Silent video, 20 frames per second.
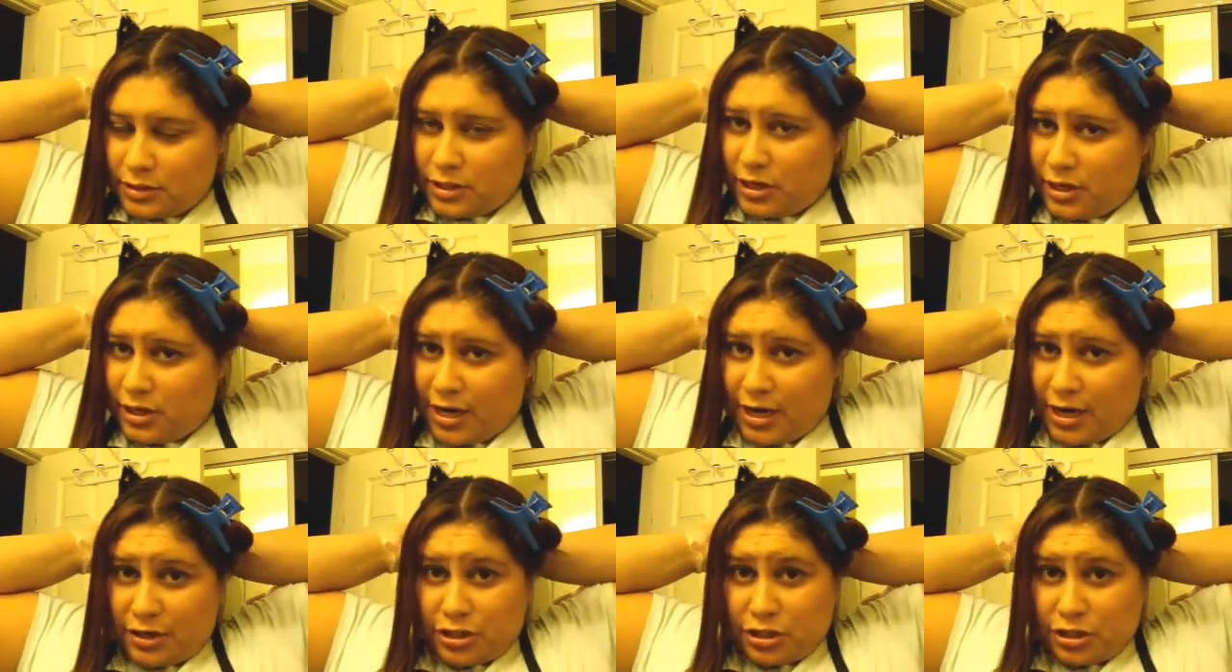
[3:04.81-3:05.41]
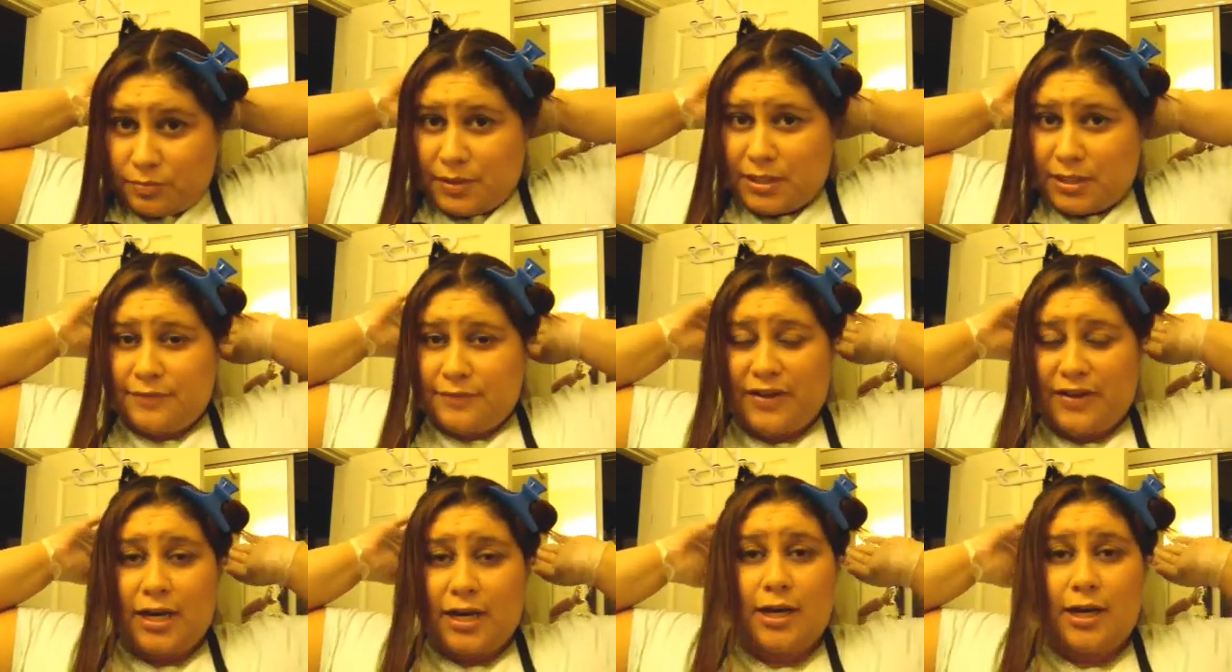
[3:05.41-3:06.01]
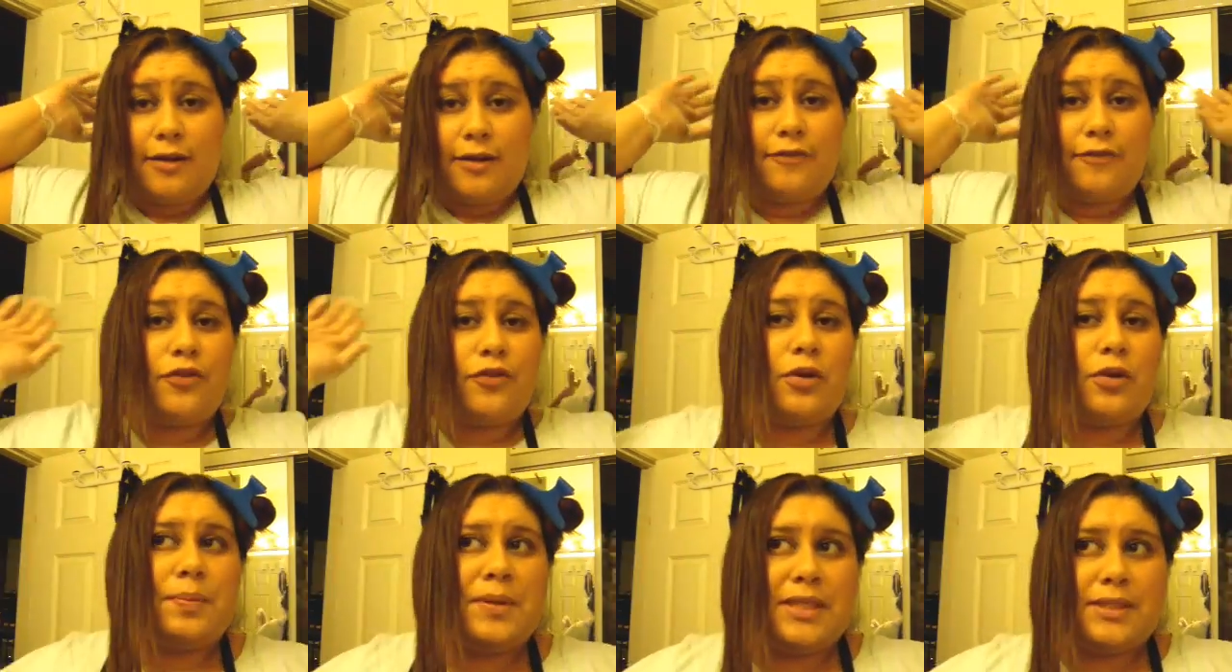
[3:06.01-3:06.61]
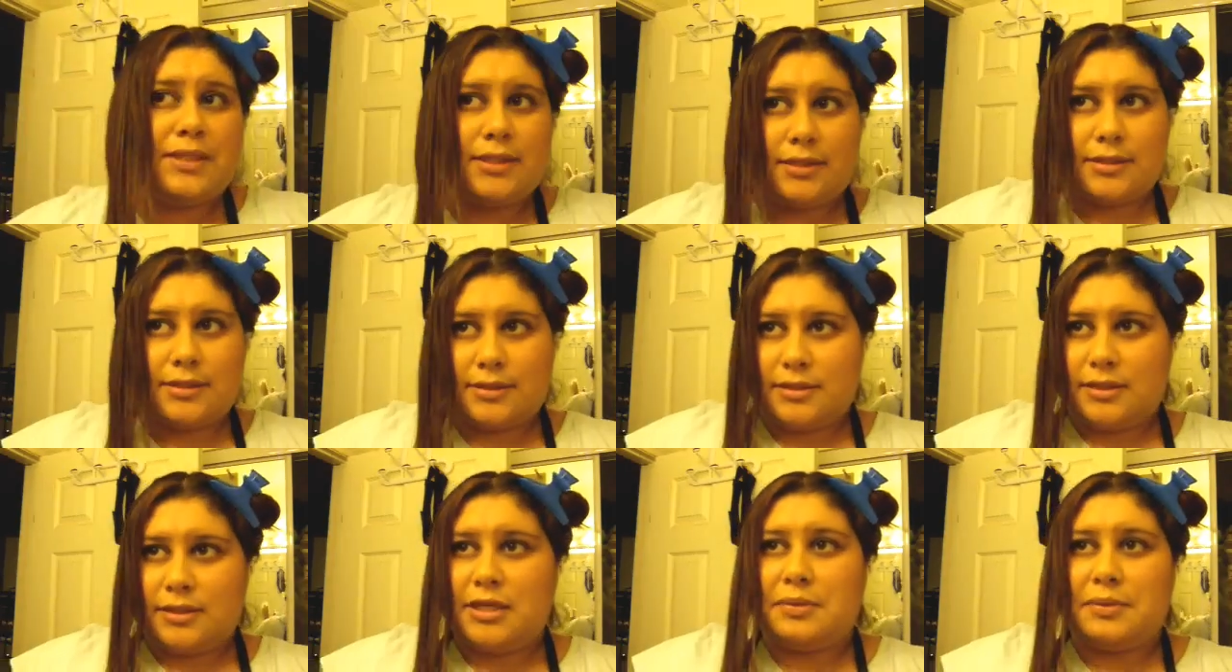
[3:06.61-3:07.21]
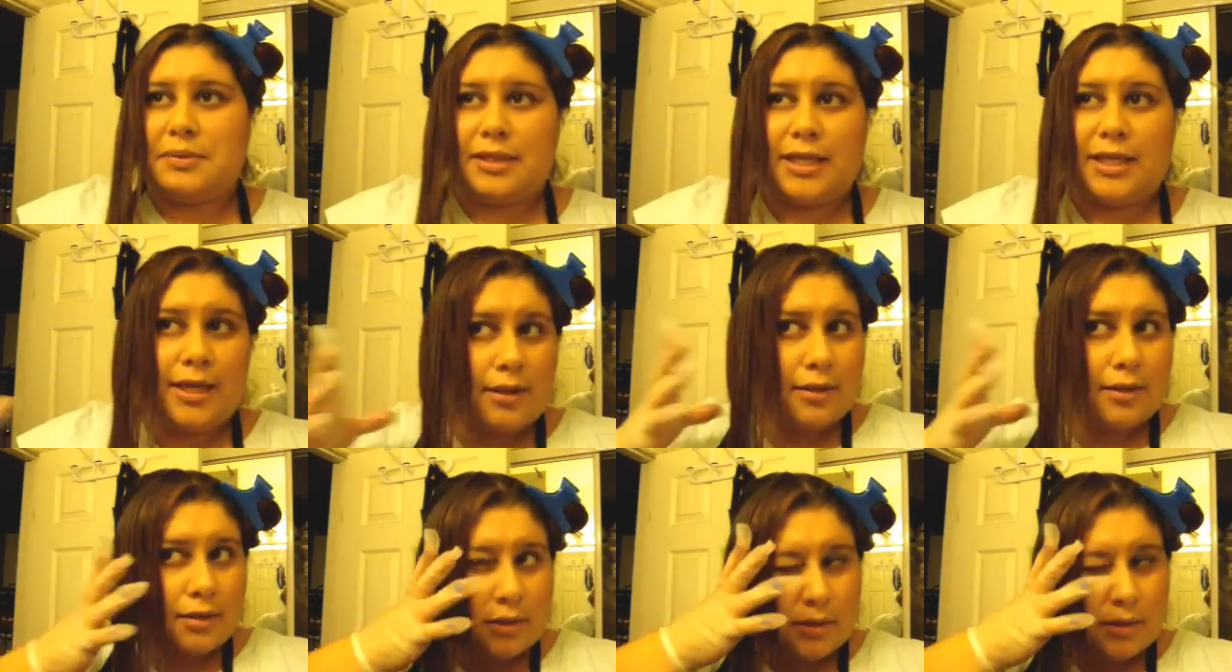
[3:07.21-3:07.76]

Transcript: So your hair should be divided in 4 pieces, equally.